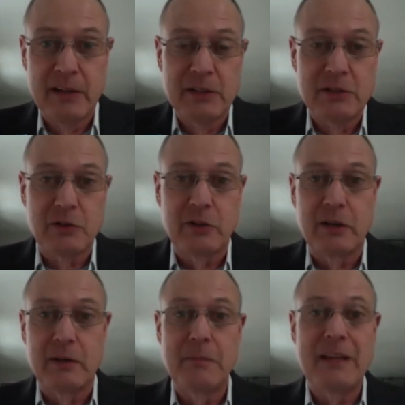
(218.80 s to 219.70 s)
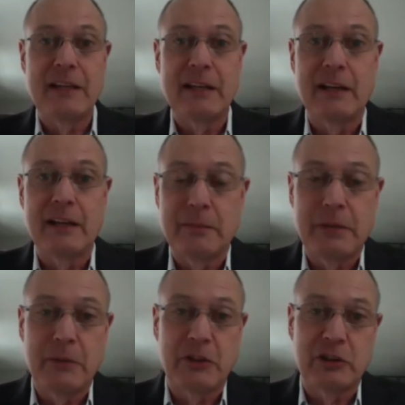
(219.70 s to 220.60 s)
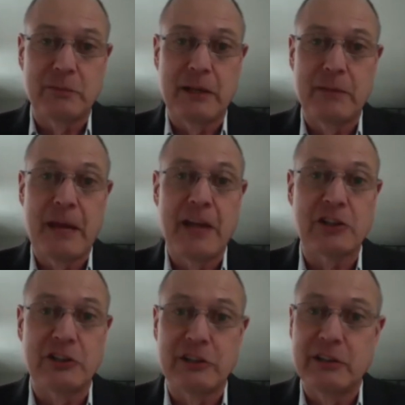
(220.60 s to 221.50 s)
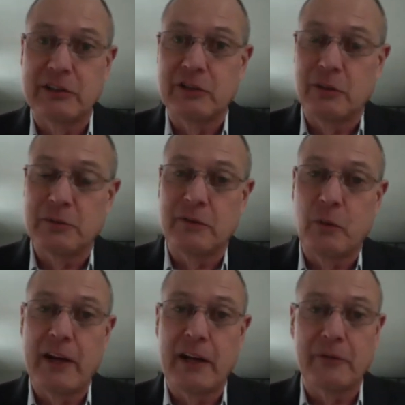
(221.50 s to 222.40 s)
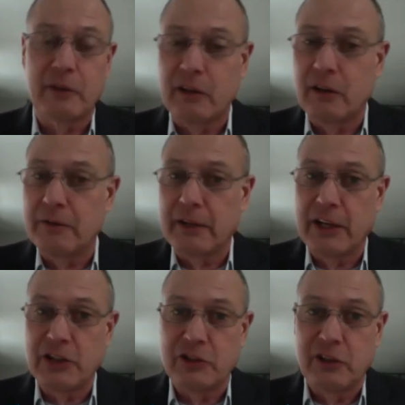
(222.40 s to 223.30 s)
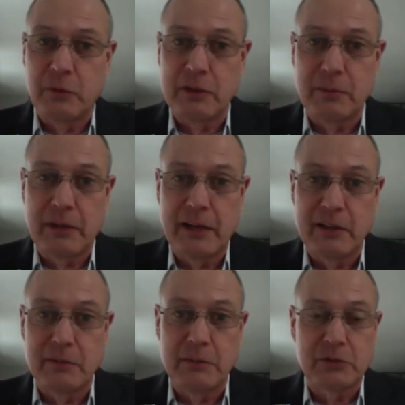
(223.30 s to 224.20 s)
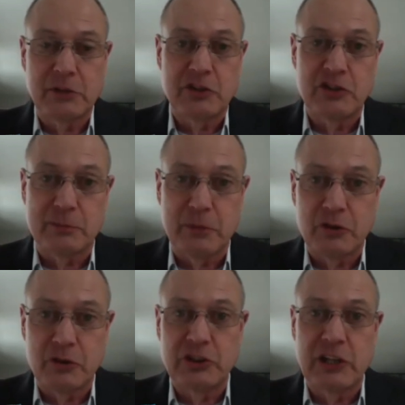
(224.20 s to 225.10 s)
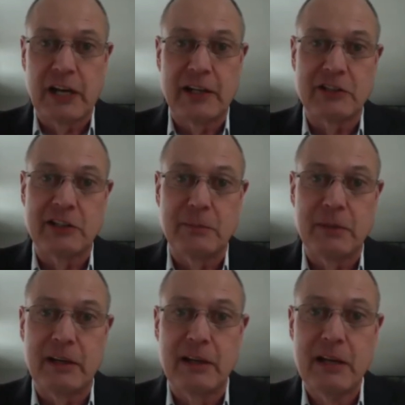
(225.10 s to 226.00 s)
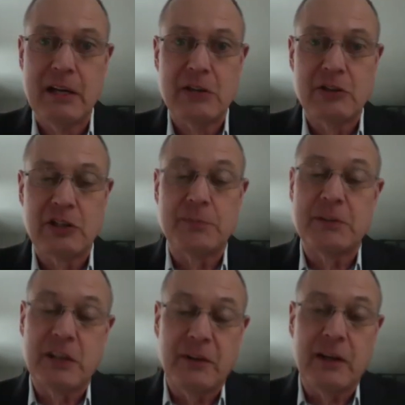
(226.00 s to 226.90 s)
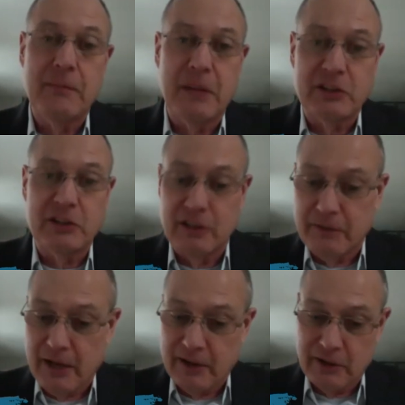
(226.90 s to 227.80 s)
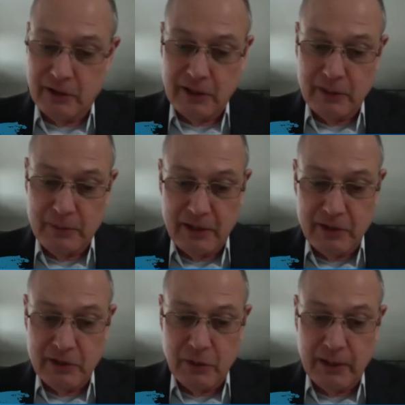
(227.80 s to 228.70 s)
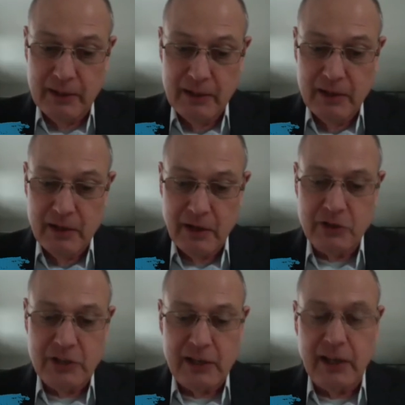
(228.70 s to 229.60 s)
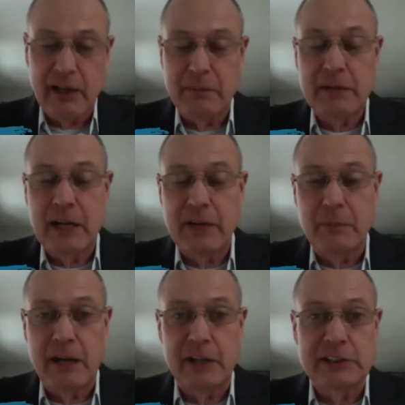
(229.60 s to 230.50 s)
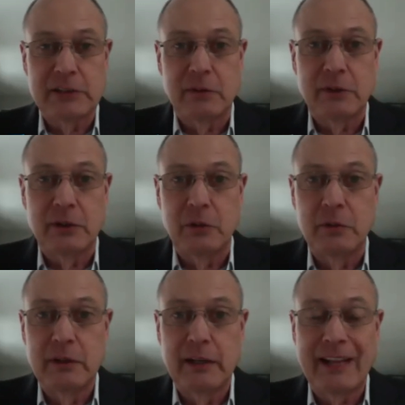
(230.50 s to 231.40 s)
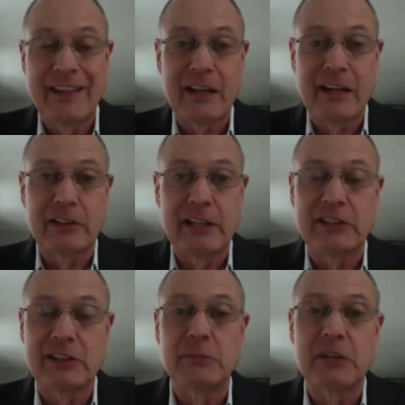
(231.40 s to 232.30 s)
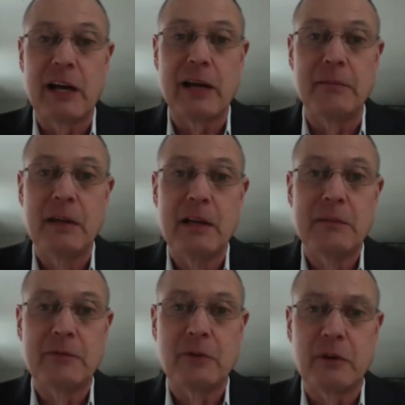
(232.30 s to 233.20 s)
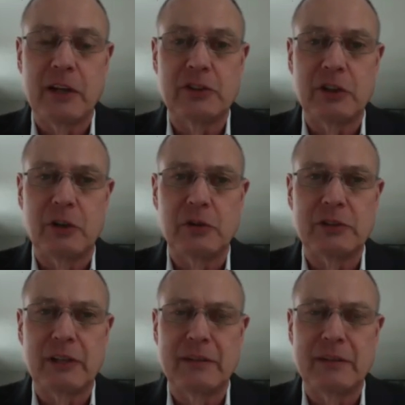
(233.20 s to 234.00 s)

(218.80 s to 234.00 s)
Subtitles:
So the media and the public should be patient in terms of waiting for clarification on what the Biden administration's approach to China is going to be. She specifically mentioned the fact that they're going to be undertaking a kind of a policy review. And I think it'll take some time before that shows.